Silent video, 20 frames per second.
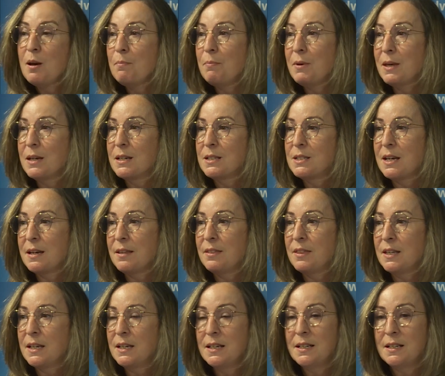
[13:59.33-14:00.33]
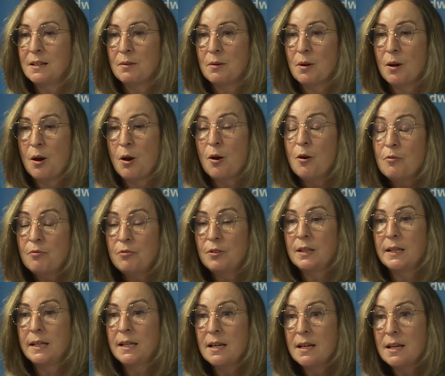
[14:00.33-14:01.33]
because I think it
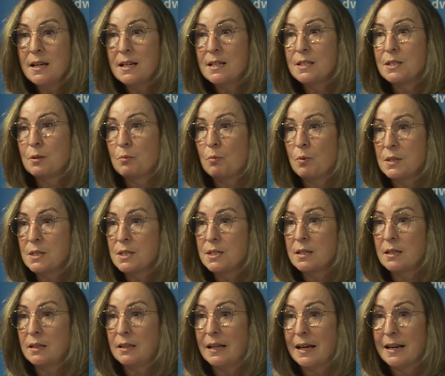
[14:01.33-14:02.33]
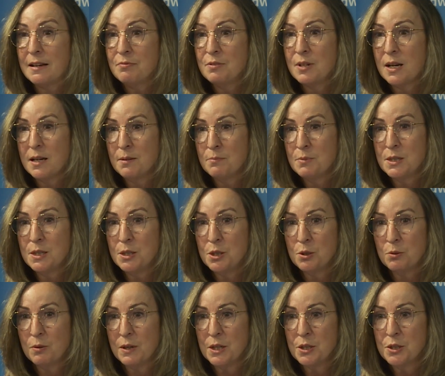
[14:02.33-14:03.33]
hopefully is a once-in-a-lifetime
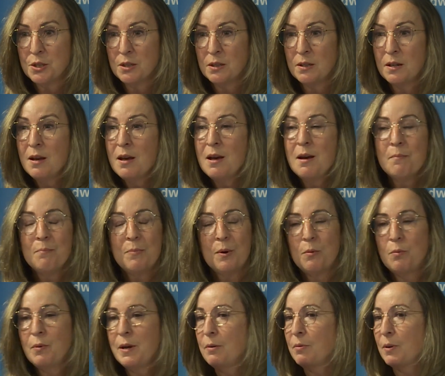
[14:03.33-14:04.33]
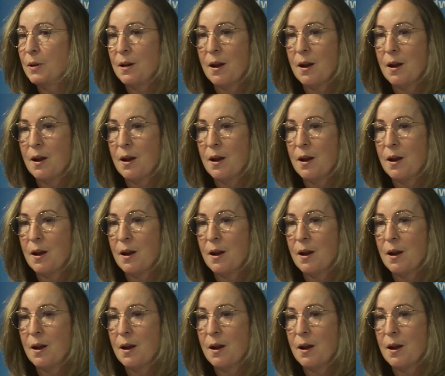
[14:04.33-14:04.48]
situation, but we were